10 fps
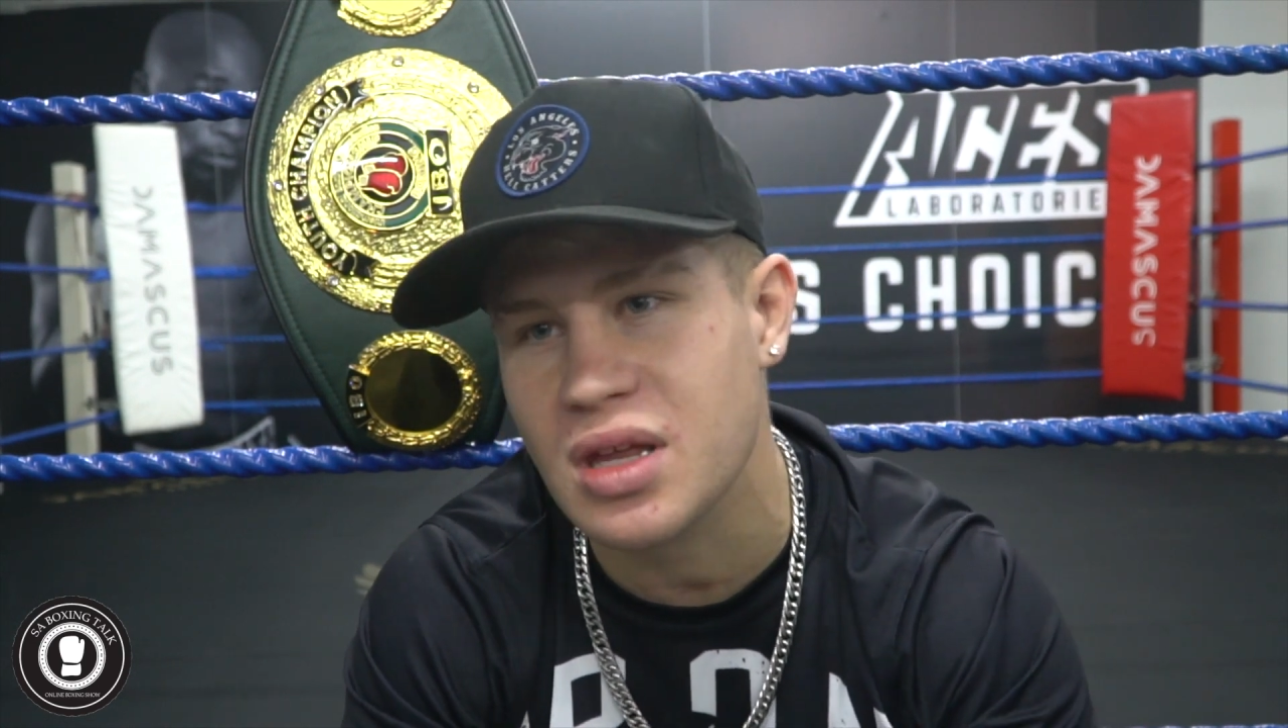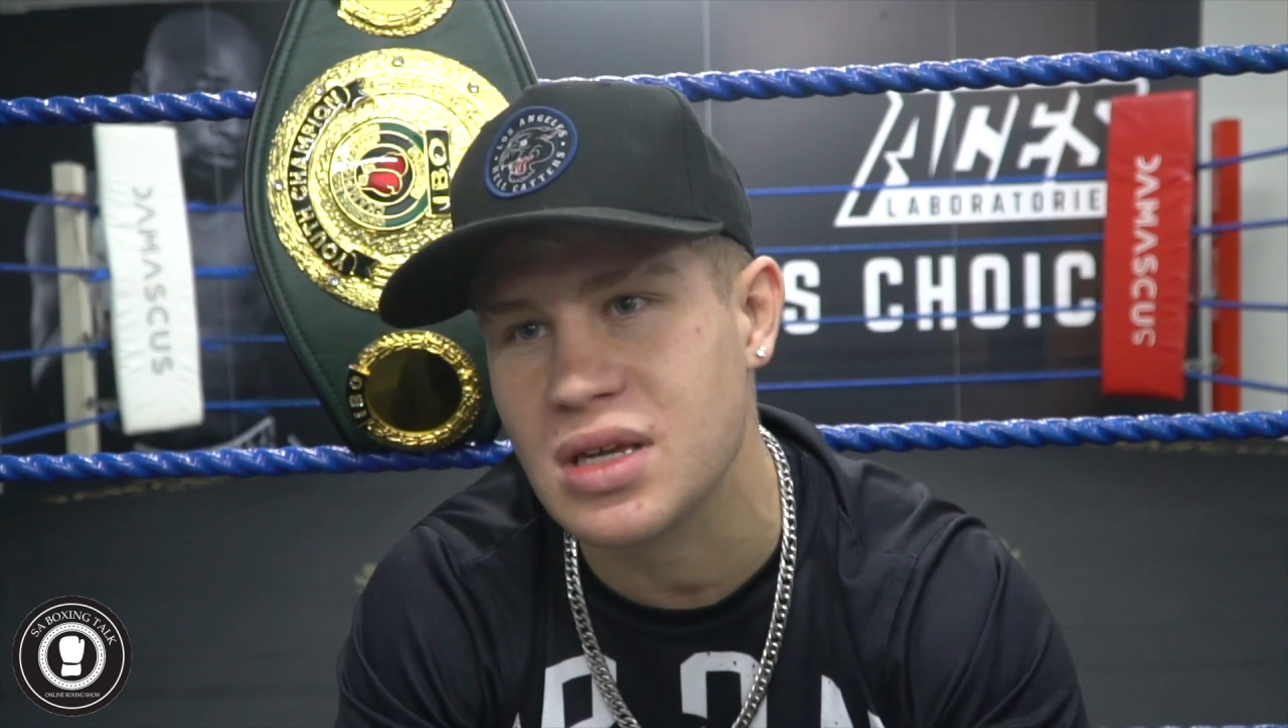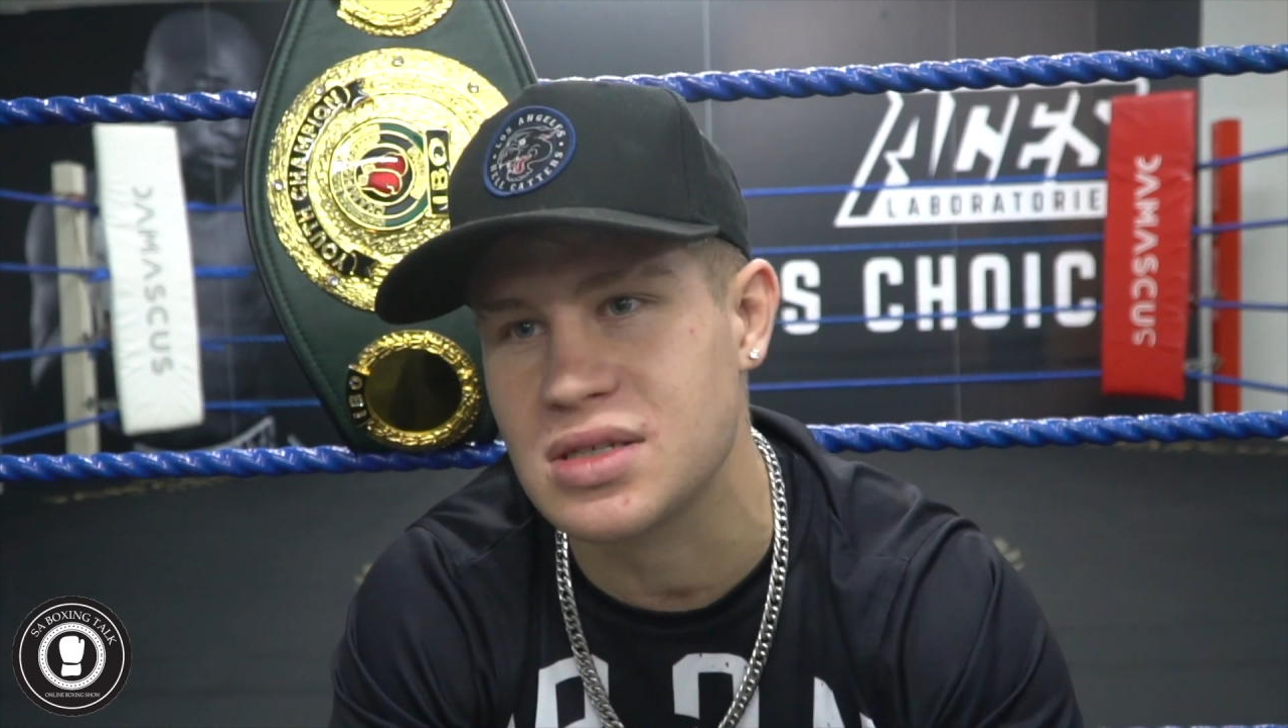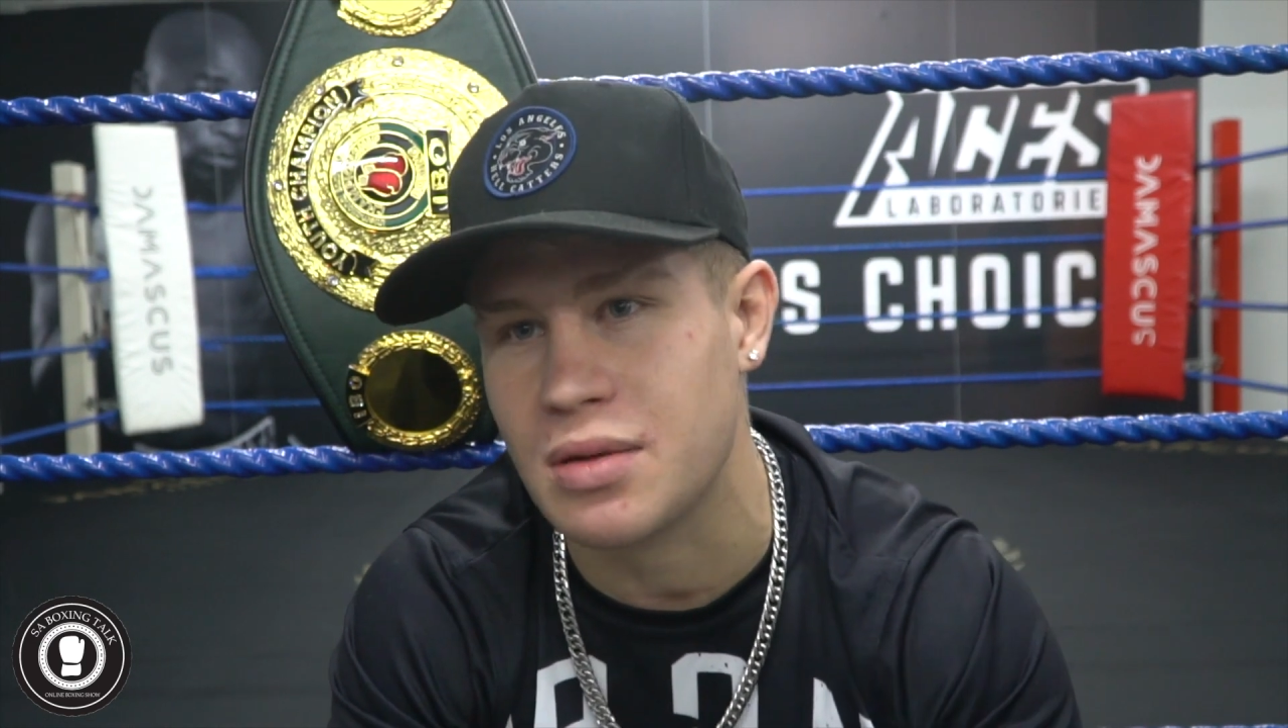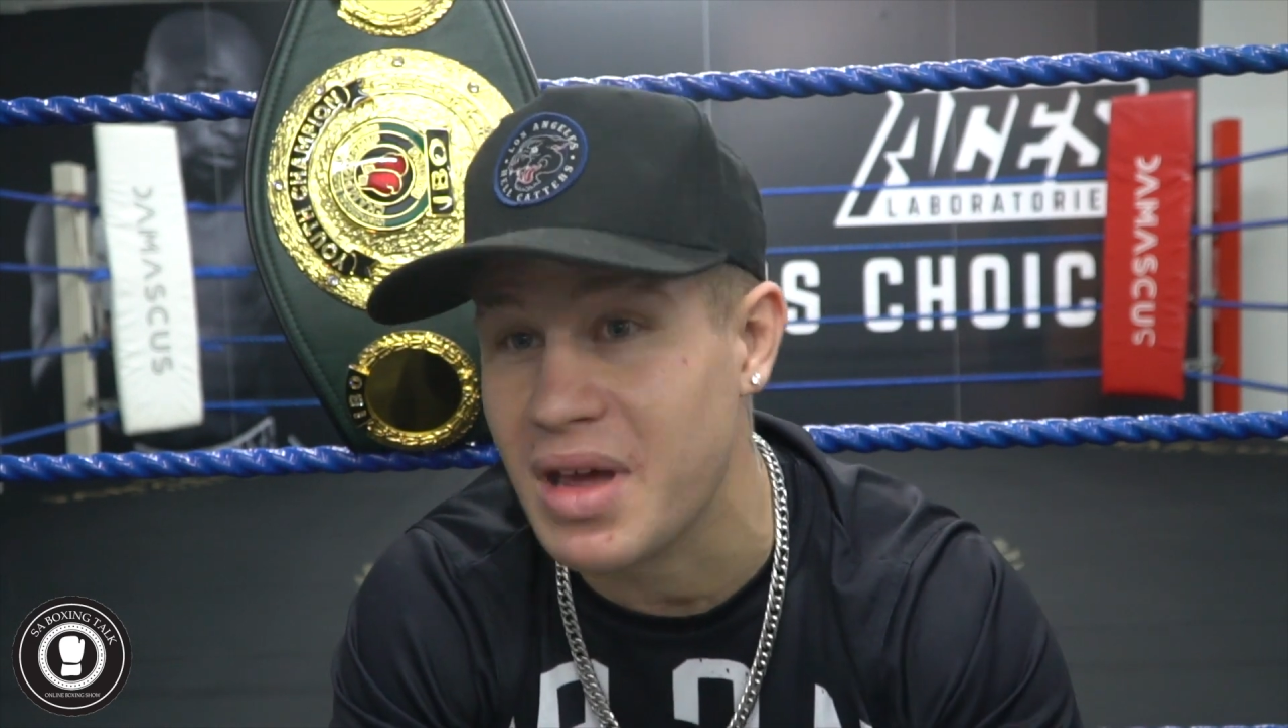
things and